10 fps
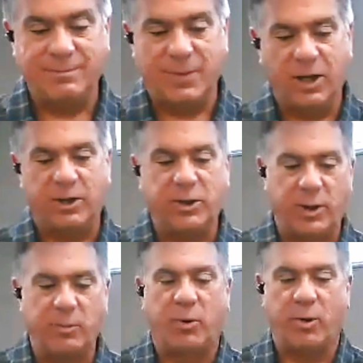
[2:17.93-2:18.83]
Another
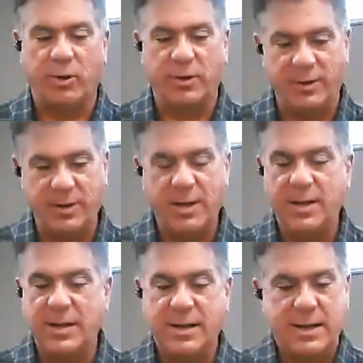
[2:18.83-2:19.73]
important,
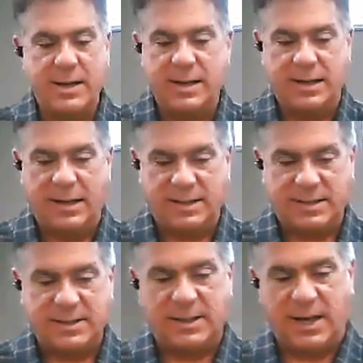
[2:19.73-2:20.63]

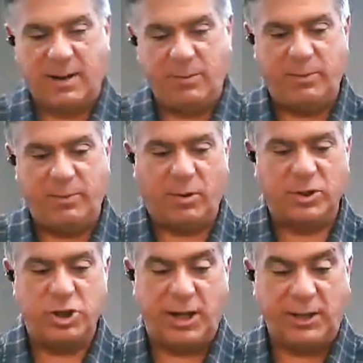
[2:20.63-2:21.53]
it's got to be
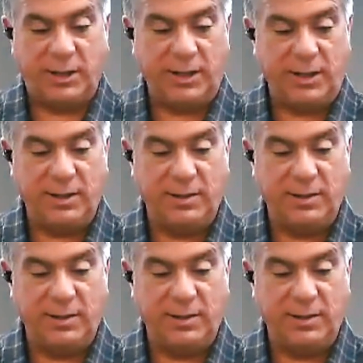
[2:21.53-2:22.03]
pulled gently.